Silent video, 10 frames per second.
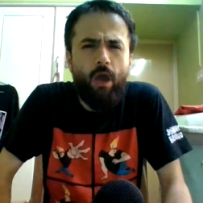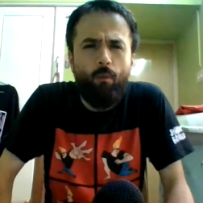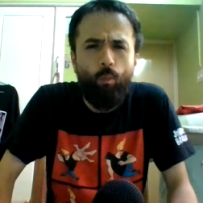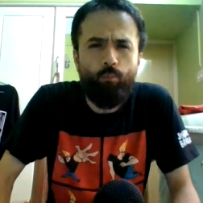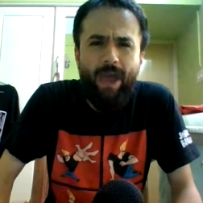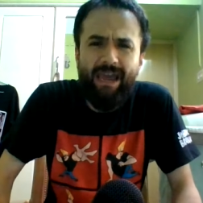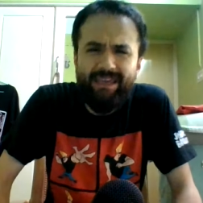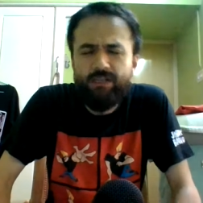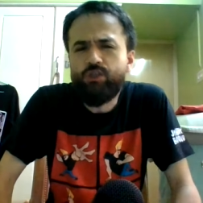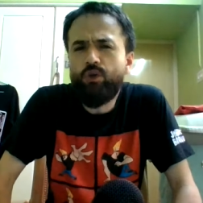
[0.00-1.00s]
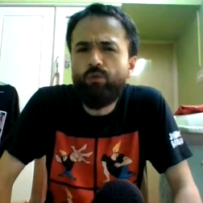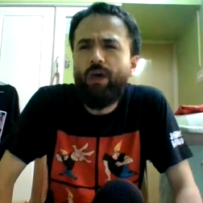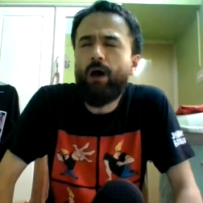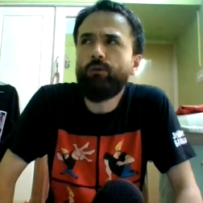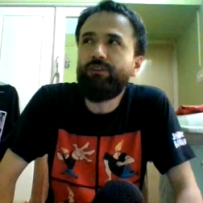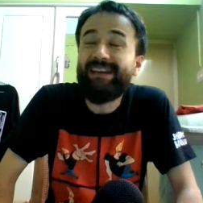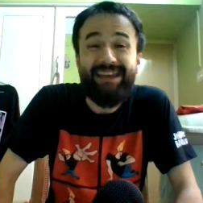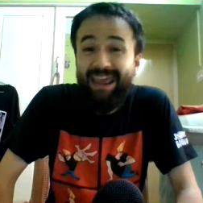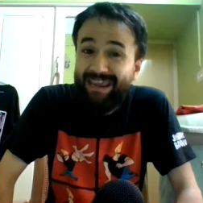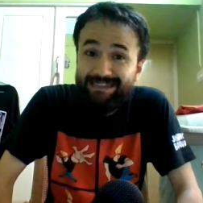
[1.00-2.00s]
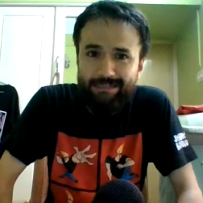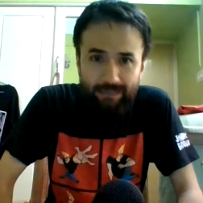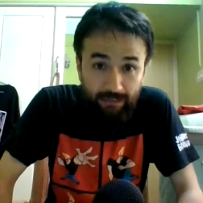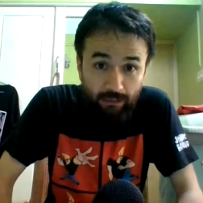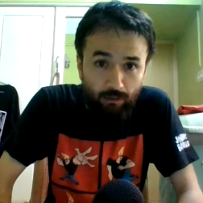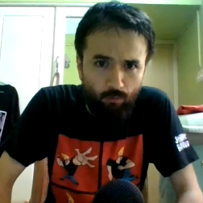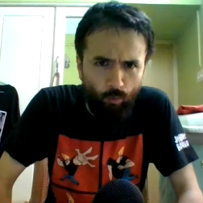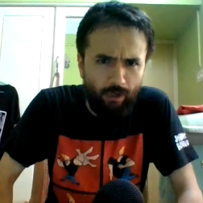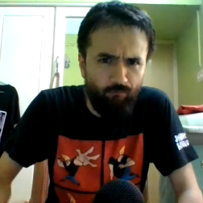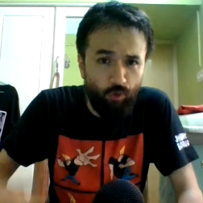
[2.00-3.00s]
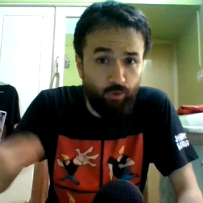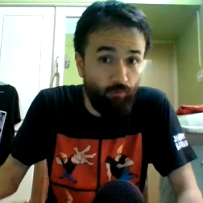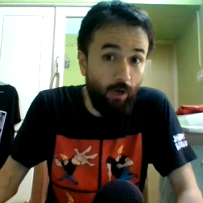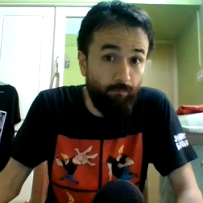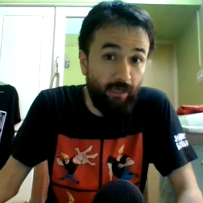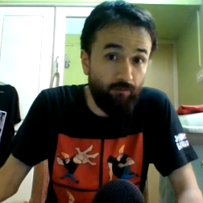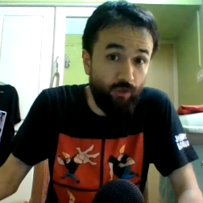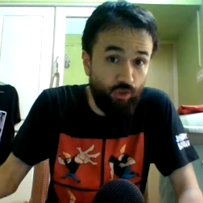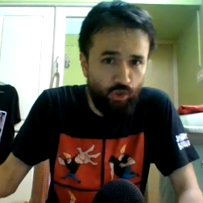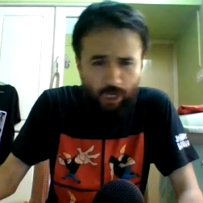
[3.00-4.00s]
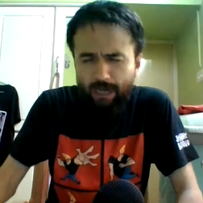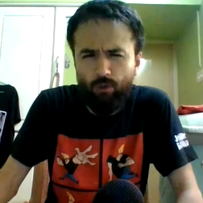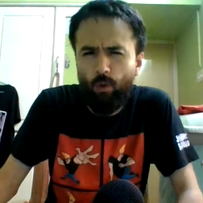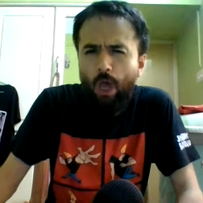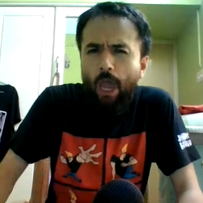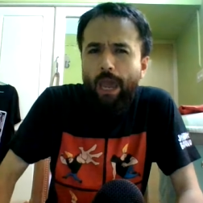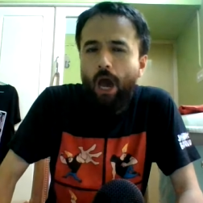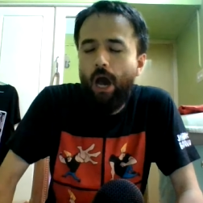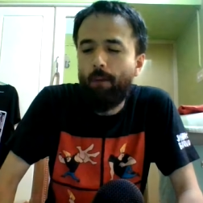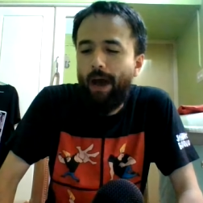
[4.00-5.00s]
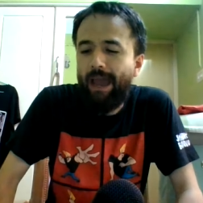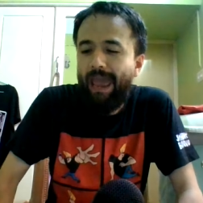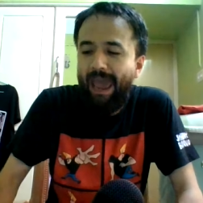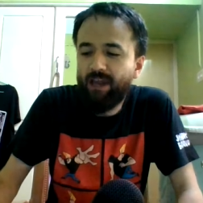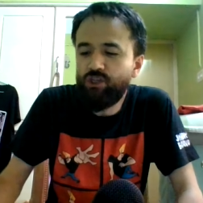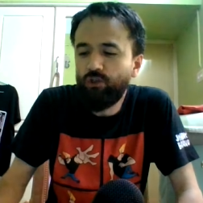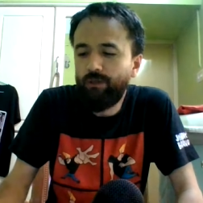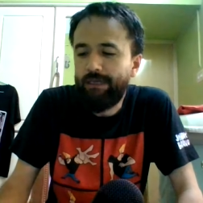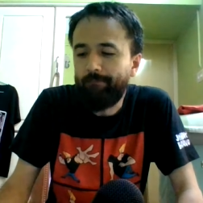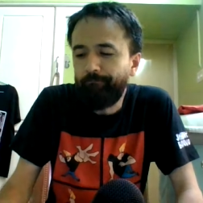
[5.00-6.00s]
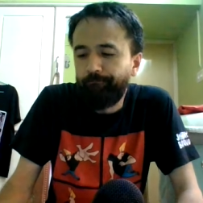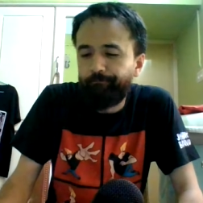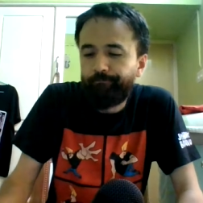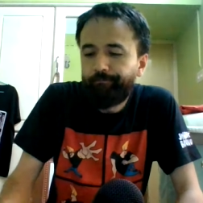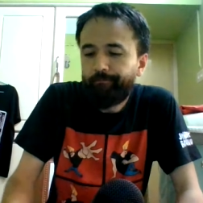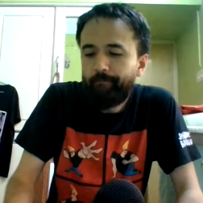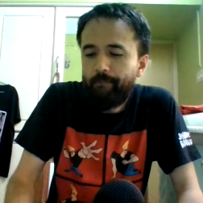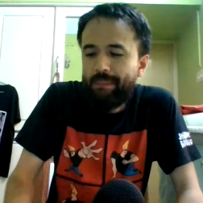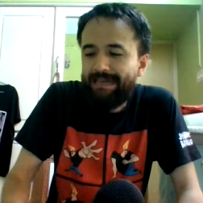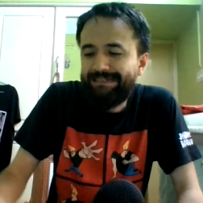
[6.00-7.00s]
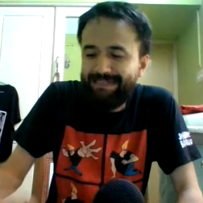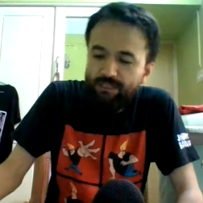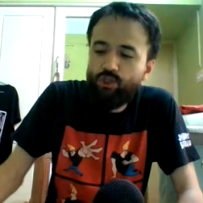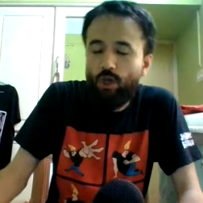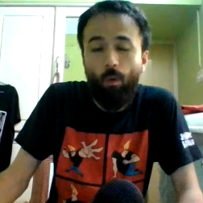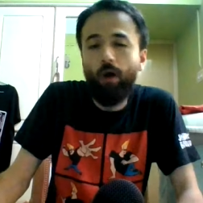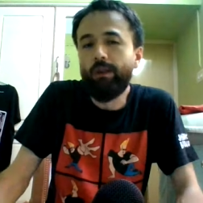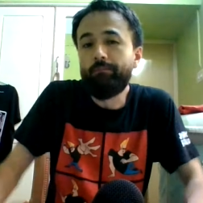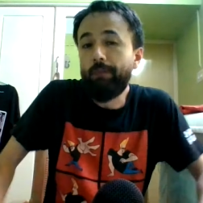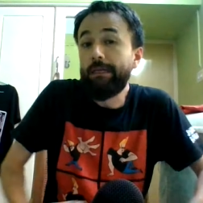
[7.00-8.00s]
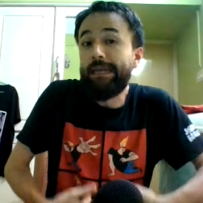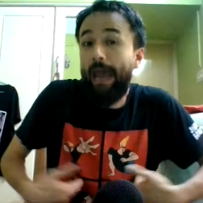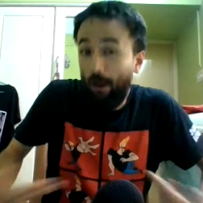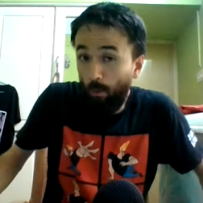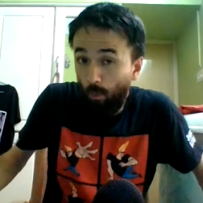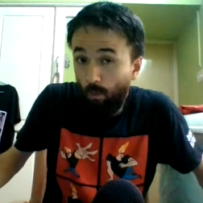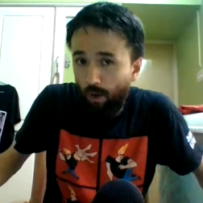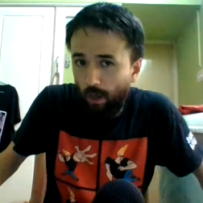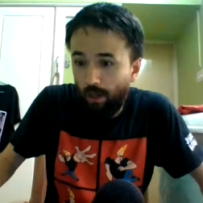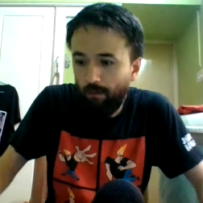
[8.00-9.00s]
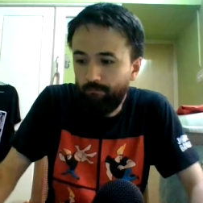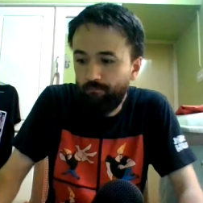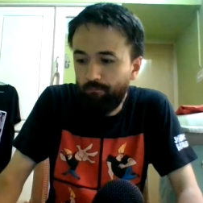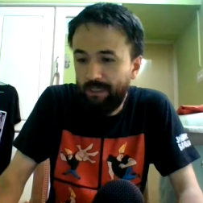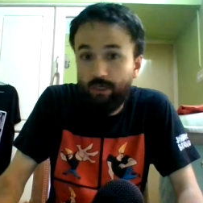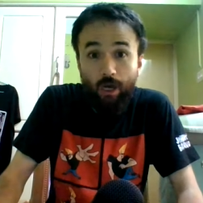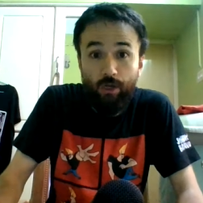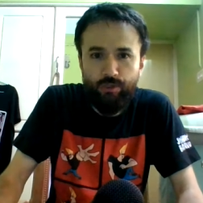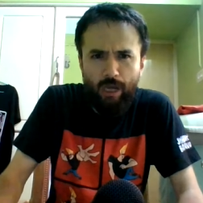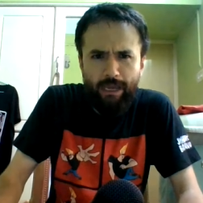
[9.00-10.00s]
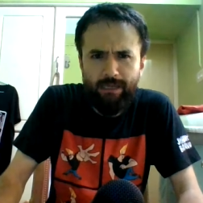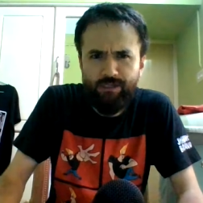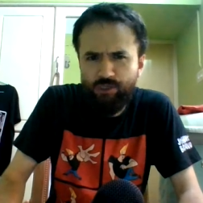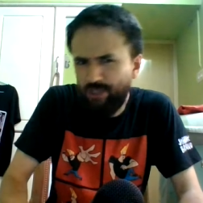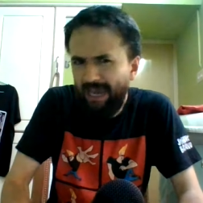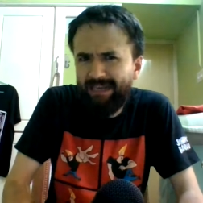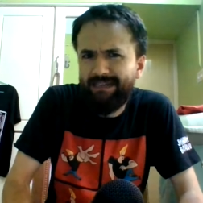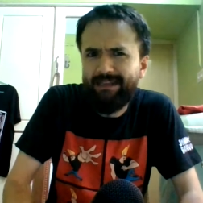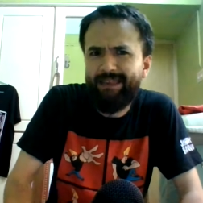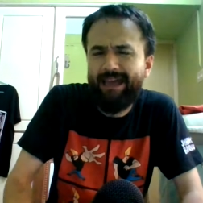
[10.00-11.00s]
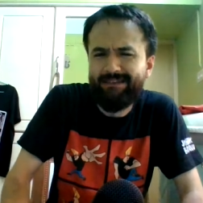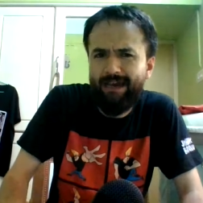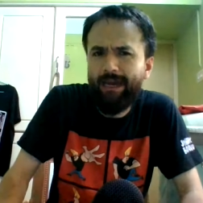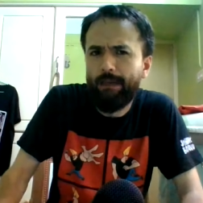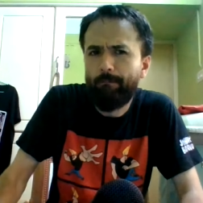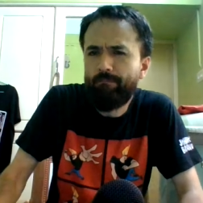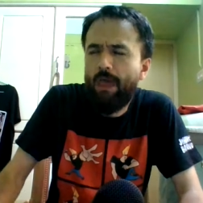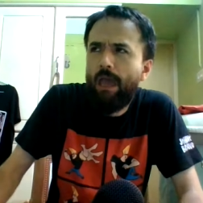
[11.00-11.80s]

back in 2018, when I first brought back this channel, um, I actually did so, I'll admit now, uh, because I had decided at that time